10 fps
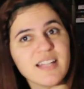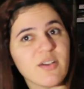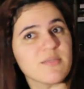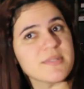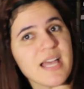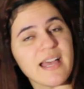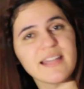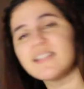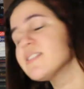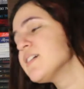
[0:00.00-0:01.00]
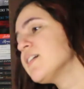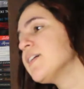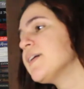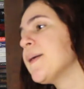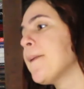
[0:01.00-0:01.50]
Now I'm sad,
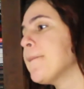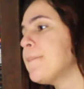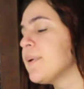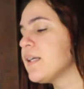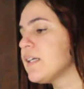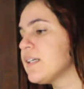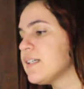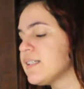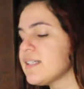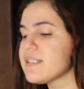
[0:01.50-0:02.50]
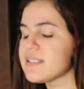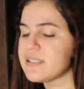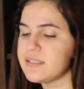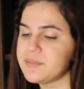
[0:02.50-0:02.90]
but